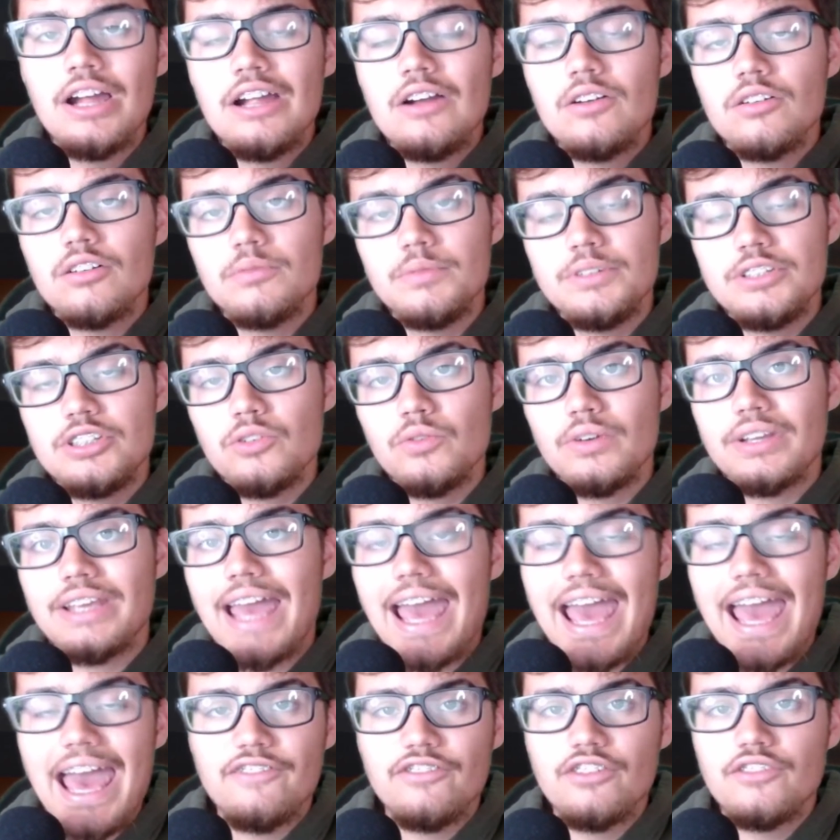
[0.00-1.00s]
We'll be doing
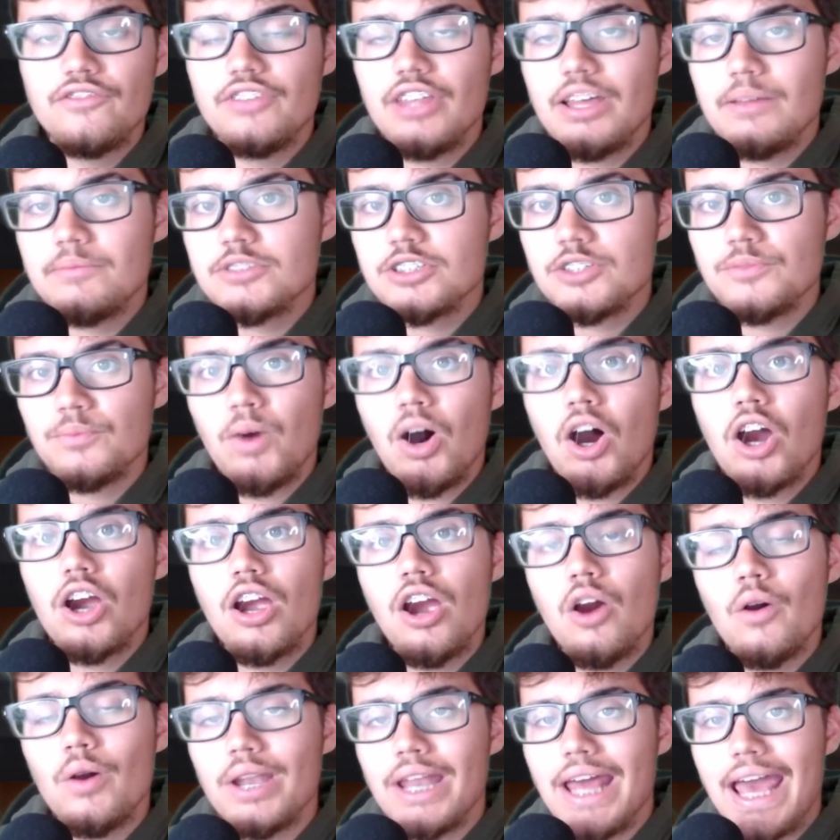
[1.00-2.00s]
half of them
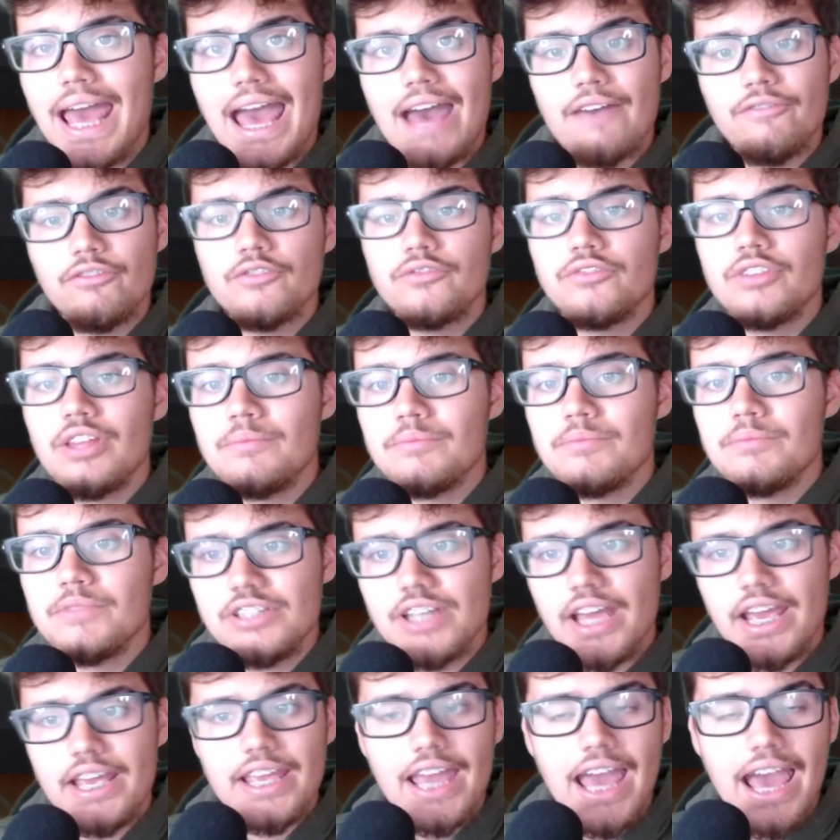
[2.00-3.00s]
tomorrow and half of them the
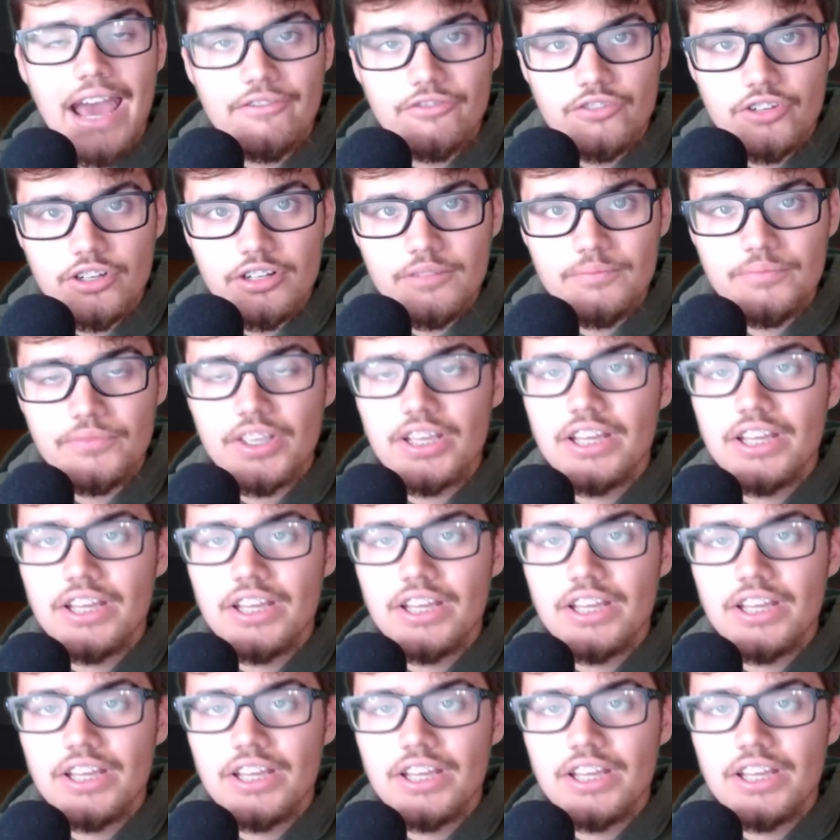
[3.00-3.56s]
day after.